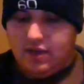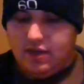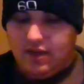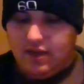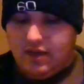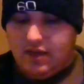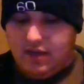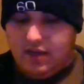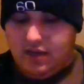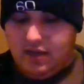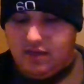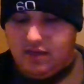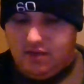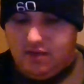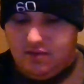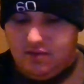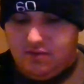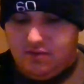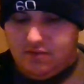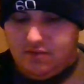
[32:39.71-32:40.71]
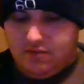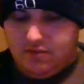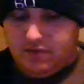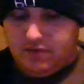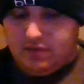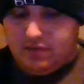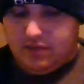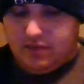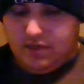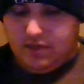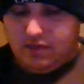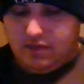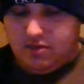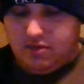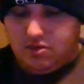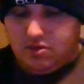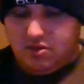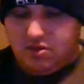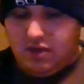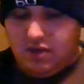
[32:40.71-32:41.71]
I use
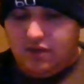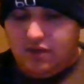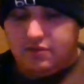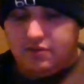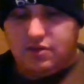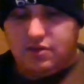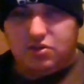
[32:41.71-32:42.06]
a